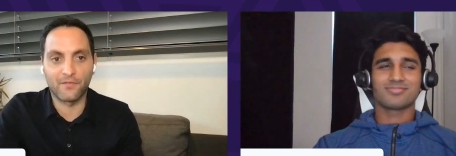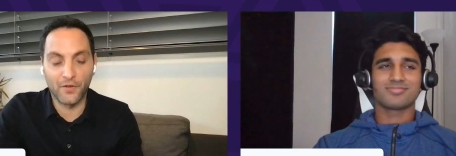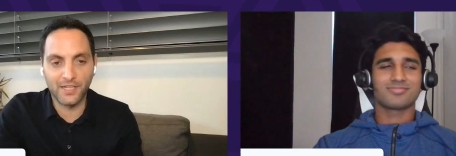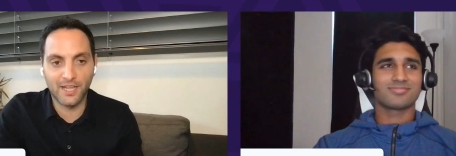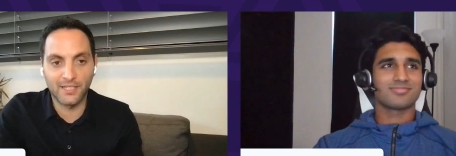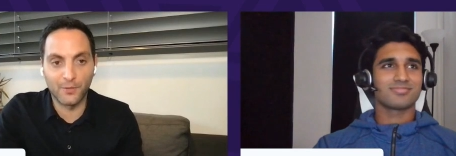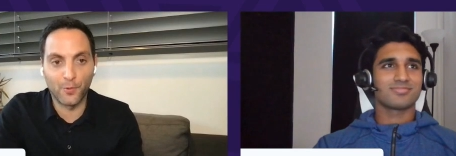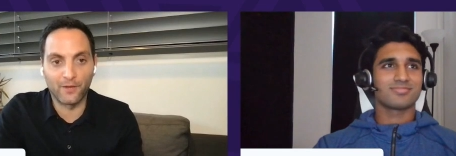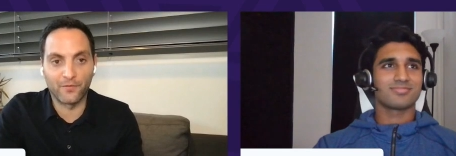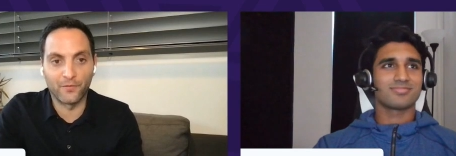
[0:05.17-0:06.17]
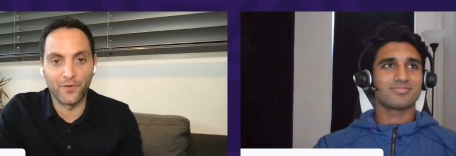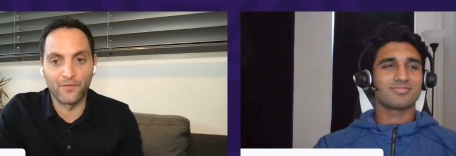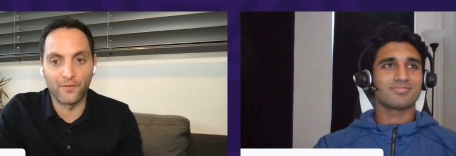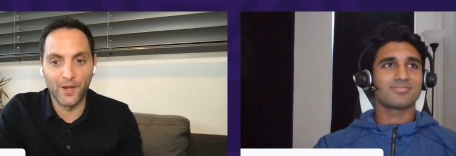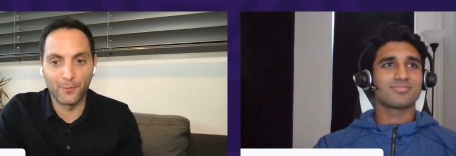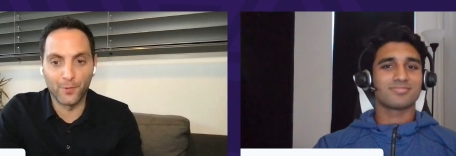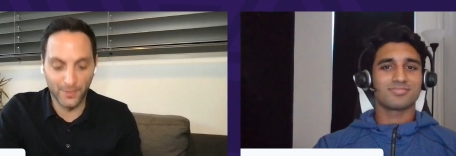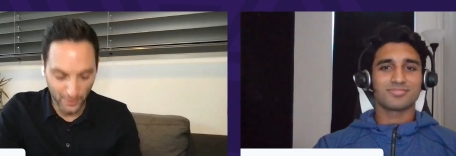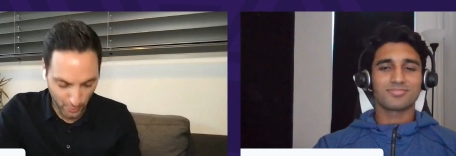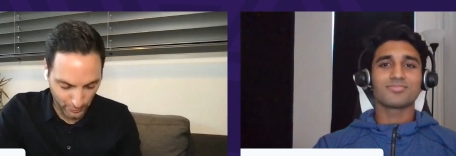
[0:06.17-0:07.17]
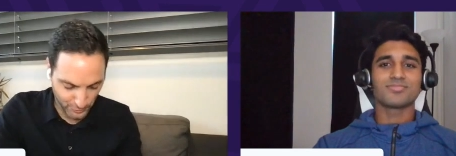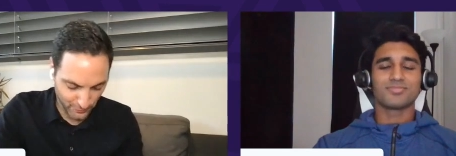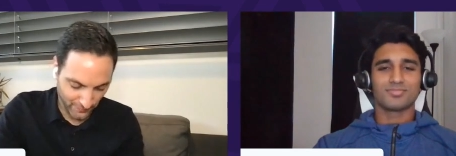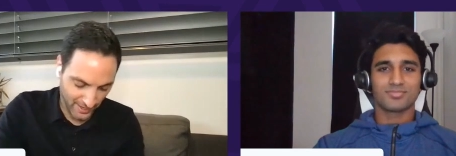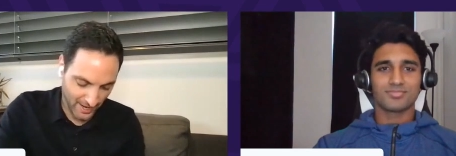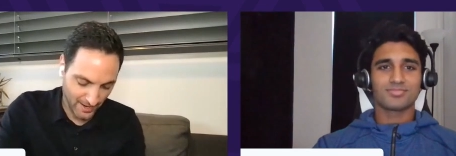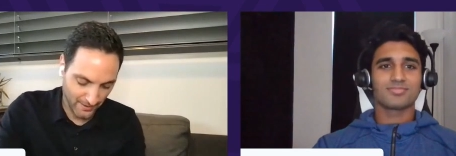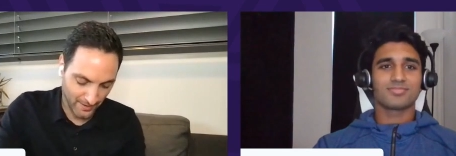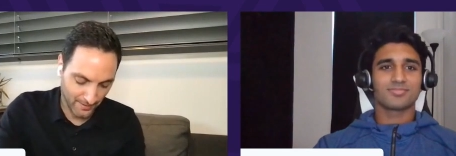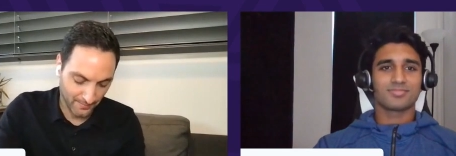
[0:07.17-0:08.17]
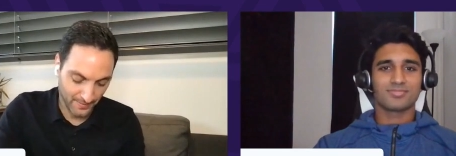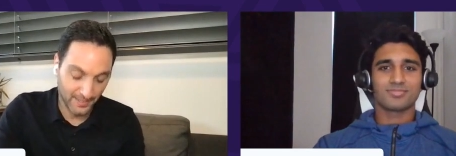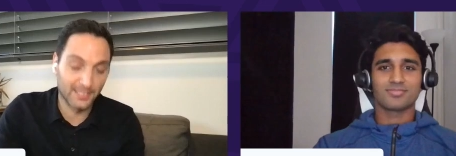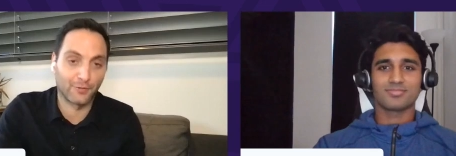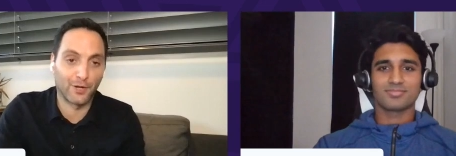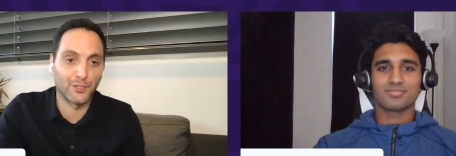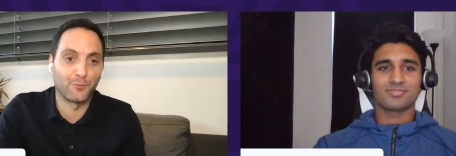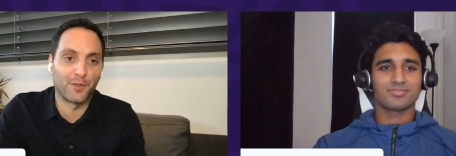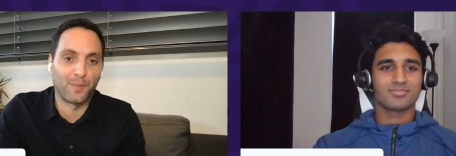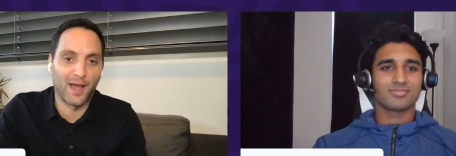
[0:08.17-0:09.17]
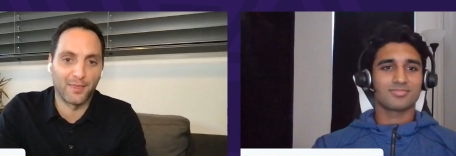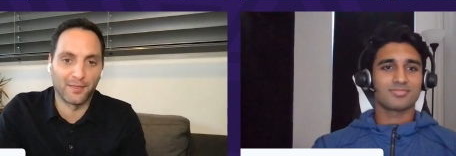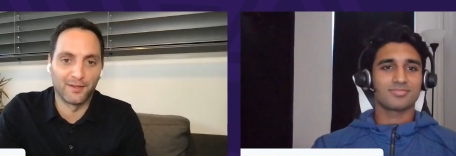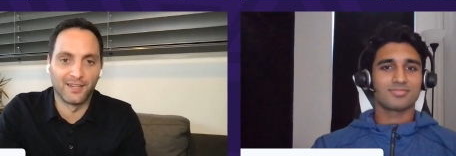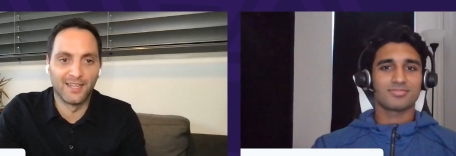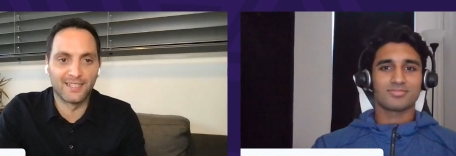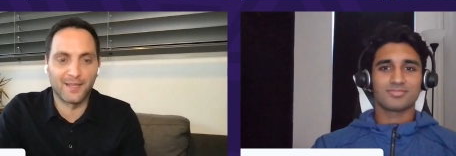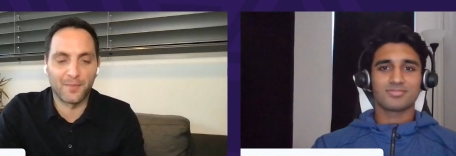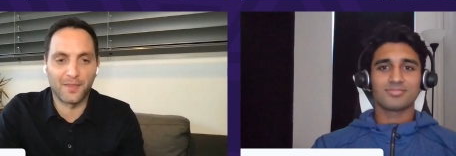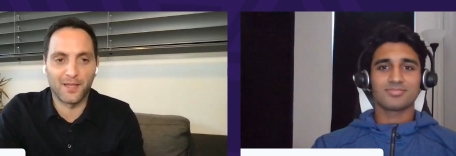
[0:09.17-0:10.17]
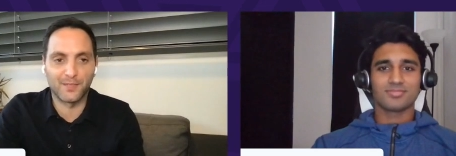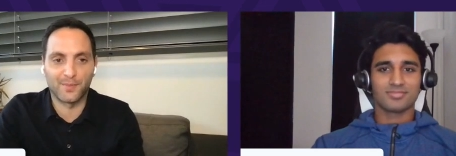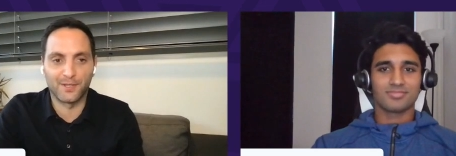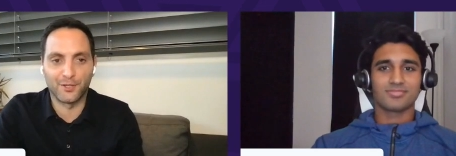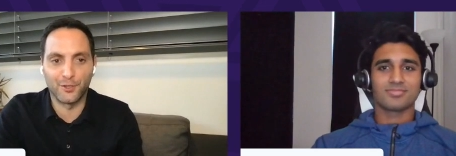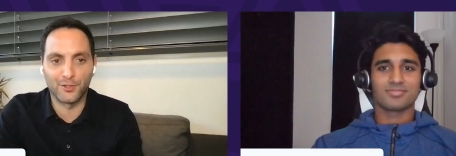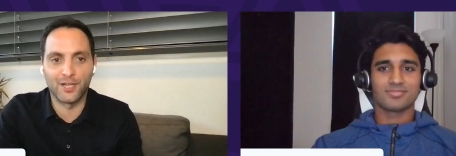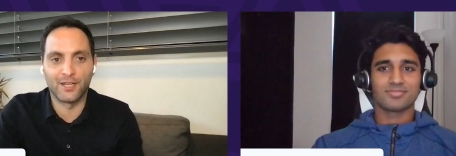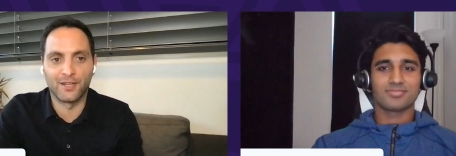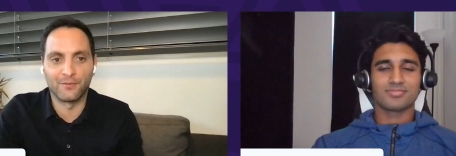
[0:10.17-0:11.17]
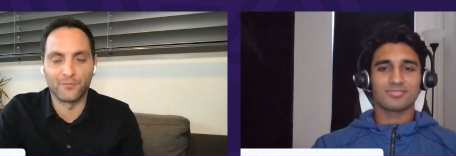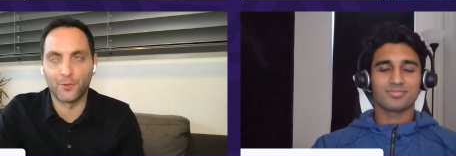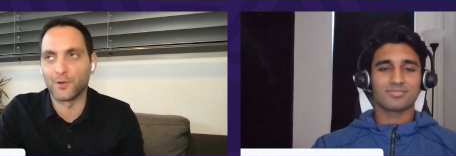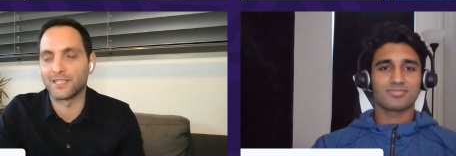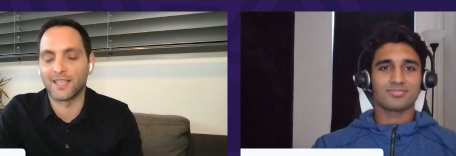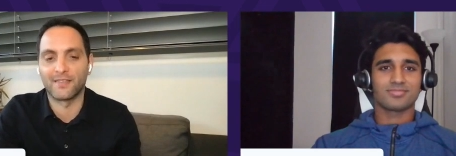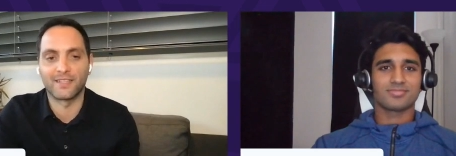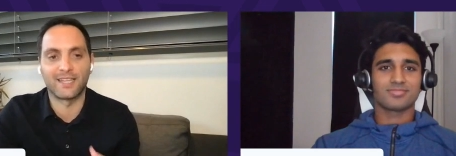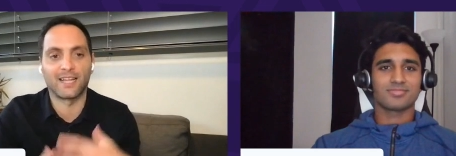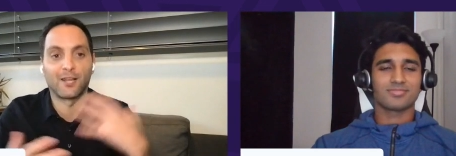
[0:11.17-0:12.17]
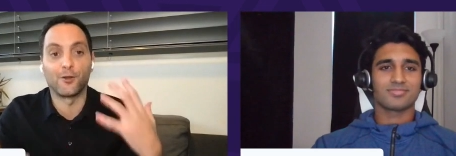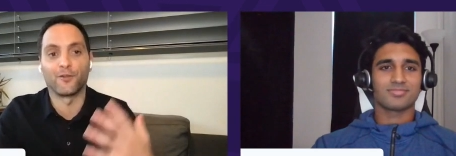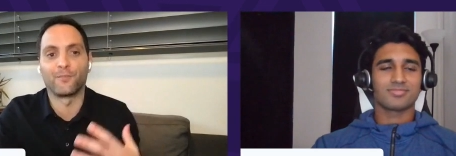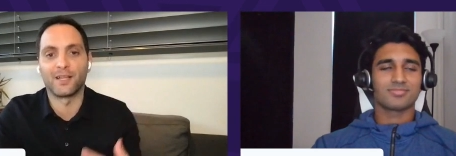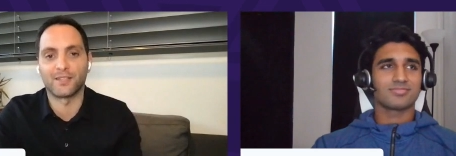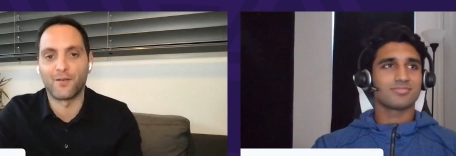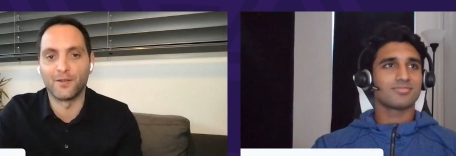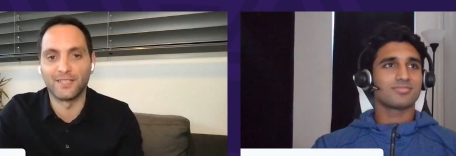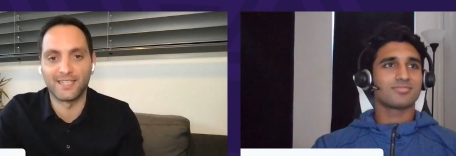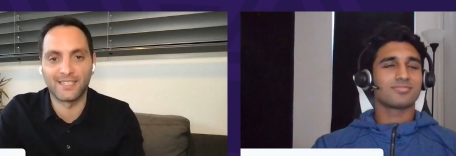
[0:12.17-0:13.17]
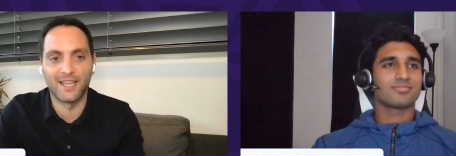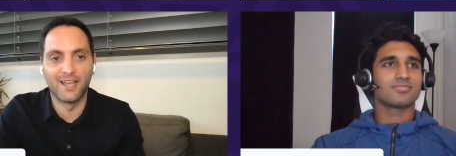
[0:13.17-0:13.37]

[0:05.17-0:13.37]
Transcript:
Speaker 1: a very exciting week for Rivery with the launch of uh, integration with Python, something that has been hugely requested, and there's like a lot of buzz around it.